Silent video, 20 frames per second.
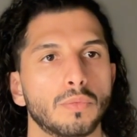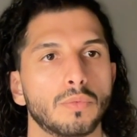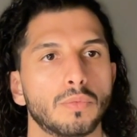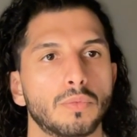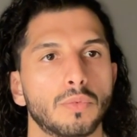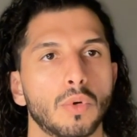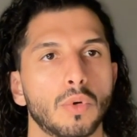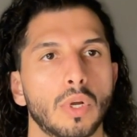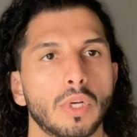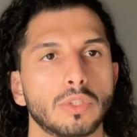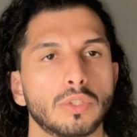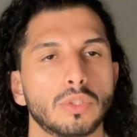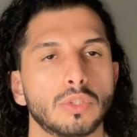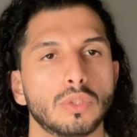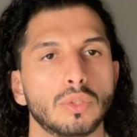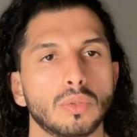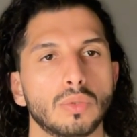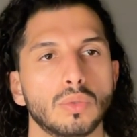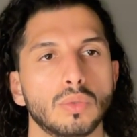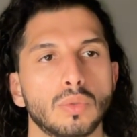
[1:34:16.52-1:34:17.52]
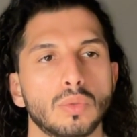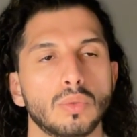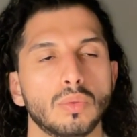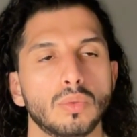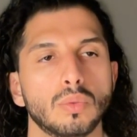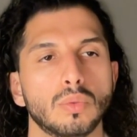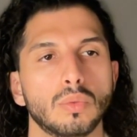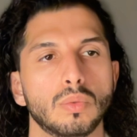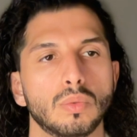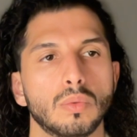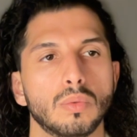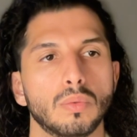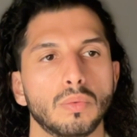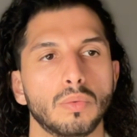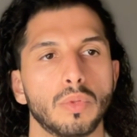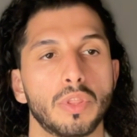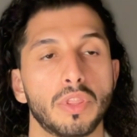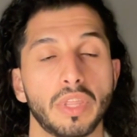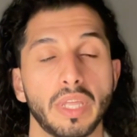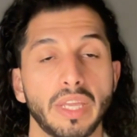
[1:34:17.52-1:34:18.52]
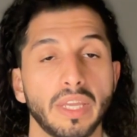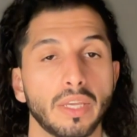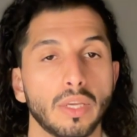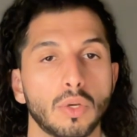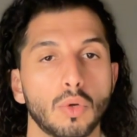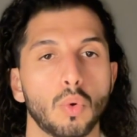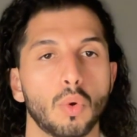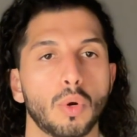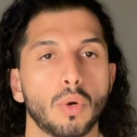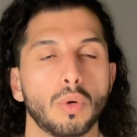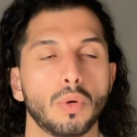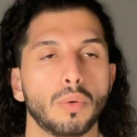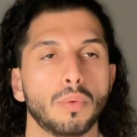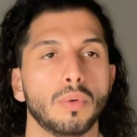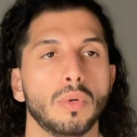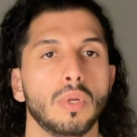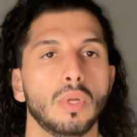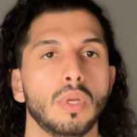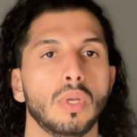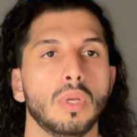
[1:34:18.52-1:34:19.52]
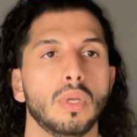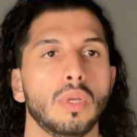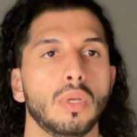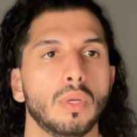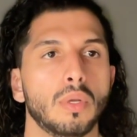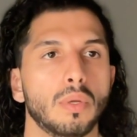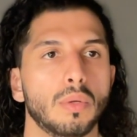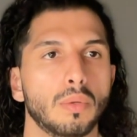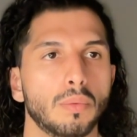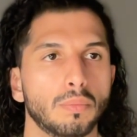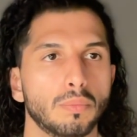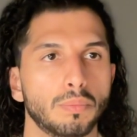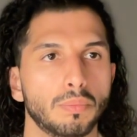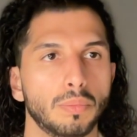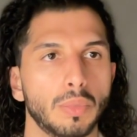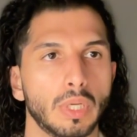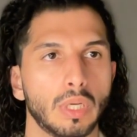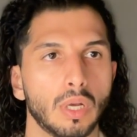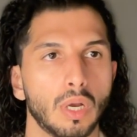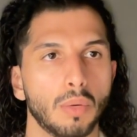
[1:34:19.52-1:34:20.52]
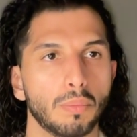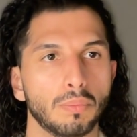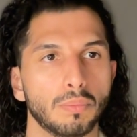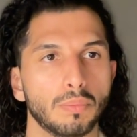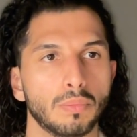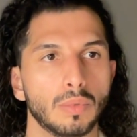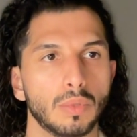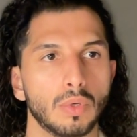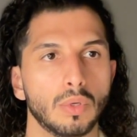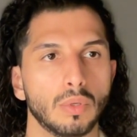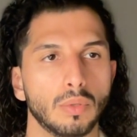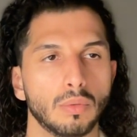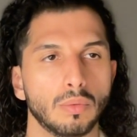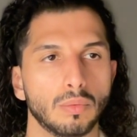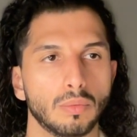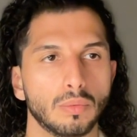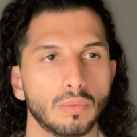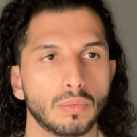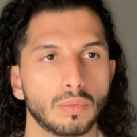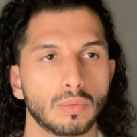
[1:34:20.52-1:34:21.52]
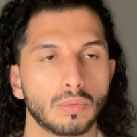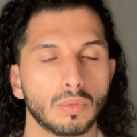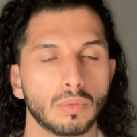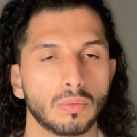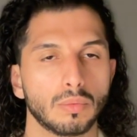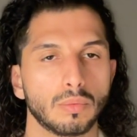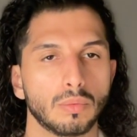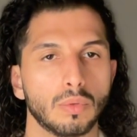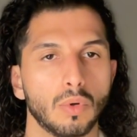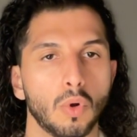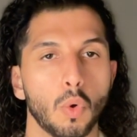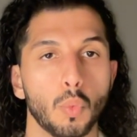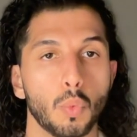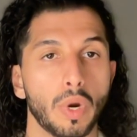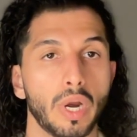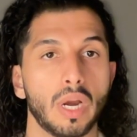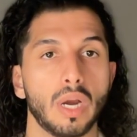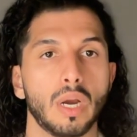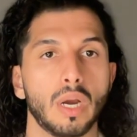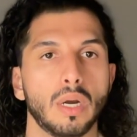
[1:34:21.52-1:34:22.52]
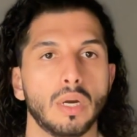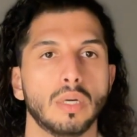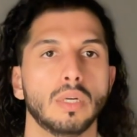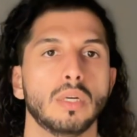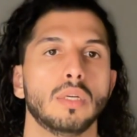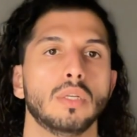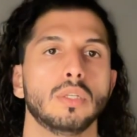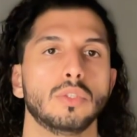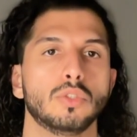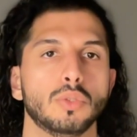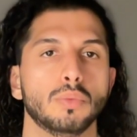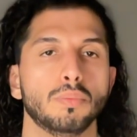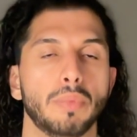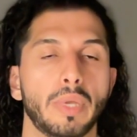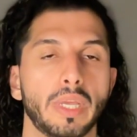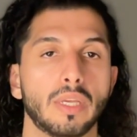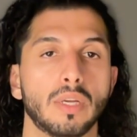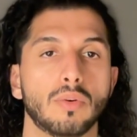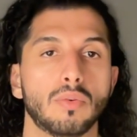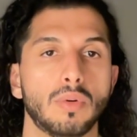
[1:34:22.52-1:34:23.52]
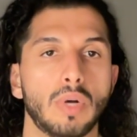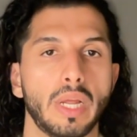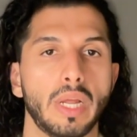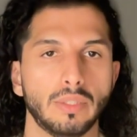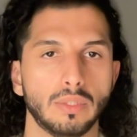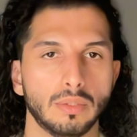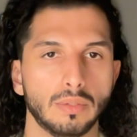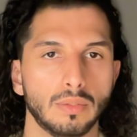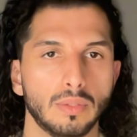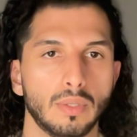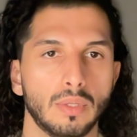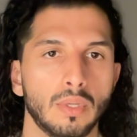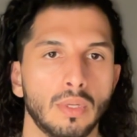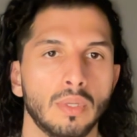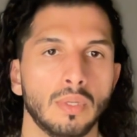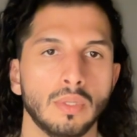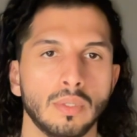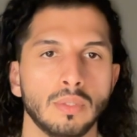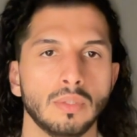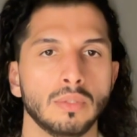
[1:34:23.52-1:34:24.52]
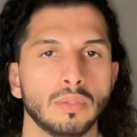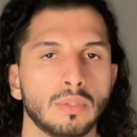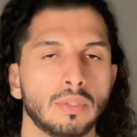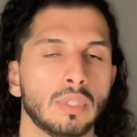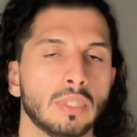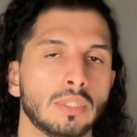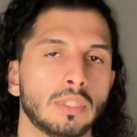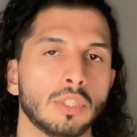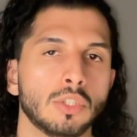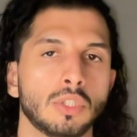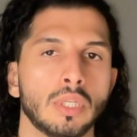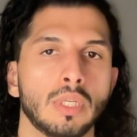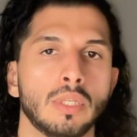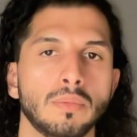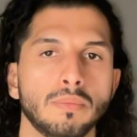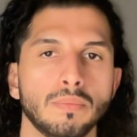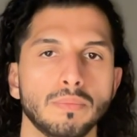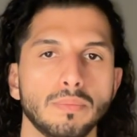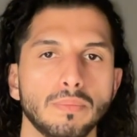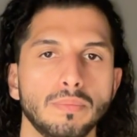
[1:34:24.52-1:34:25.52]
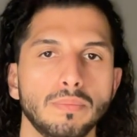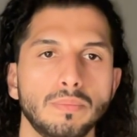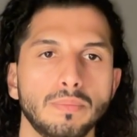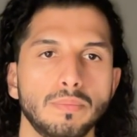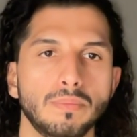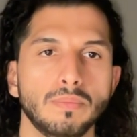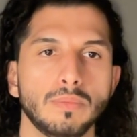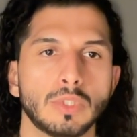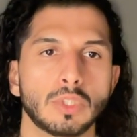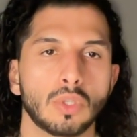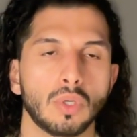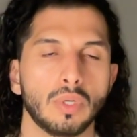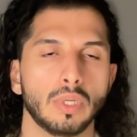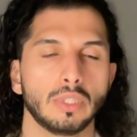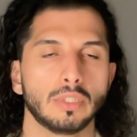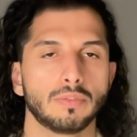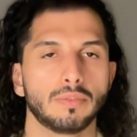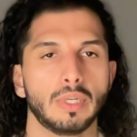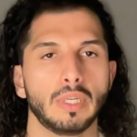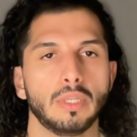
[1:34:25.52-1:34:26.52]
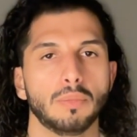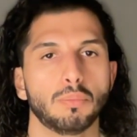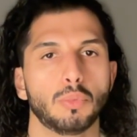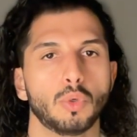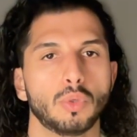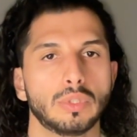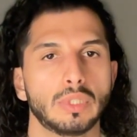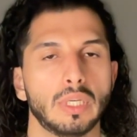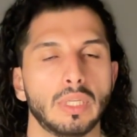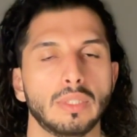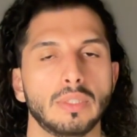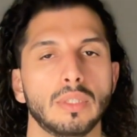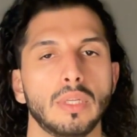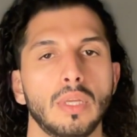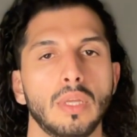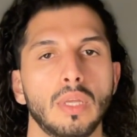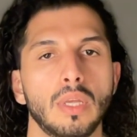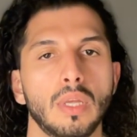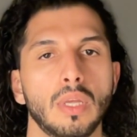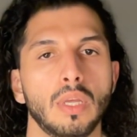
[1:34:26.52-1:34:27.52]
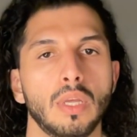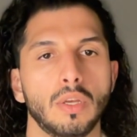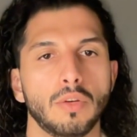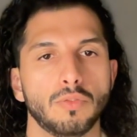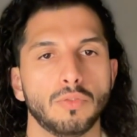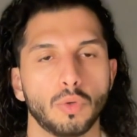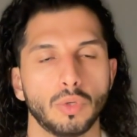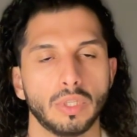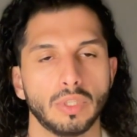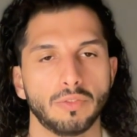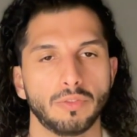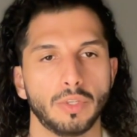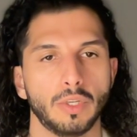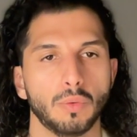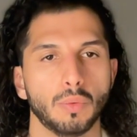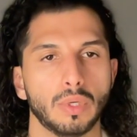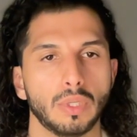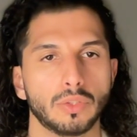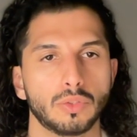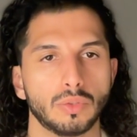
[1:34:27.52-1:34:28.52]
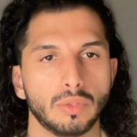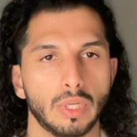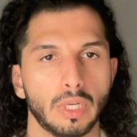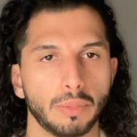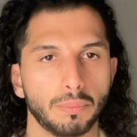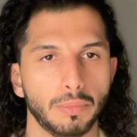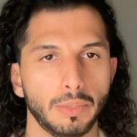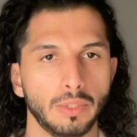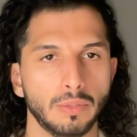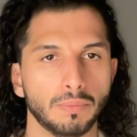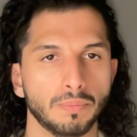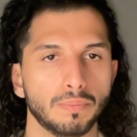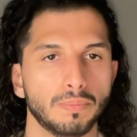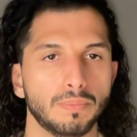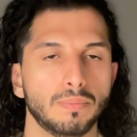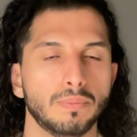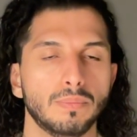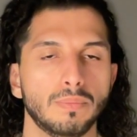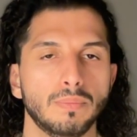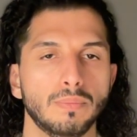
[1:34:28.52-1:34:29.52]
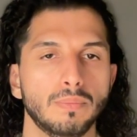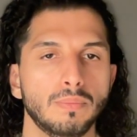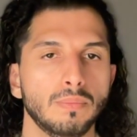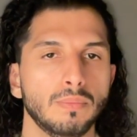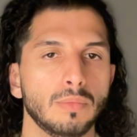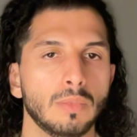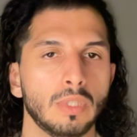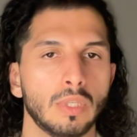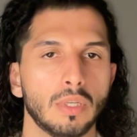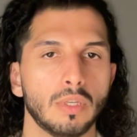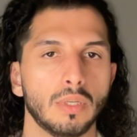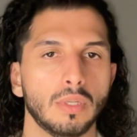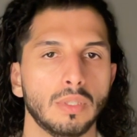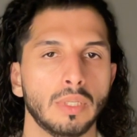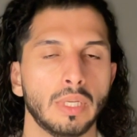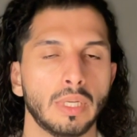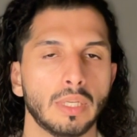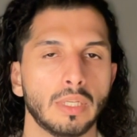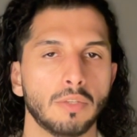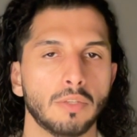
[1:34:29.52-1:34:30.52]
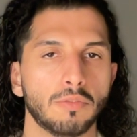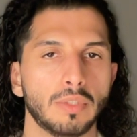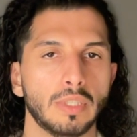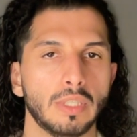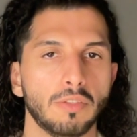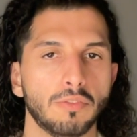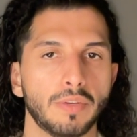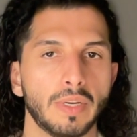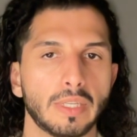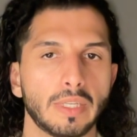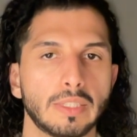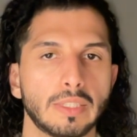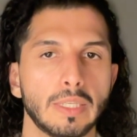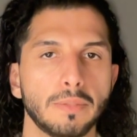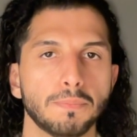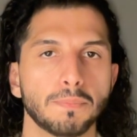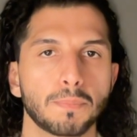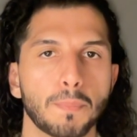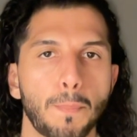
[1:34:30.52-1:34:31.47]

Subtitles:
for us to think or become aware to make a right decision. So it is very important for the free will to not be negatively affected.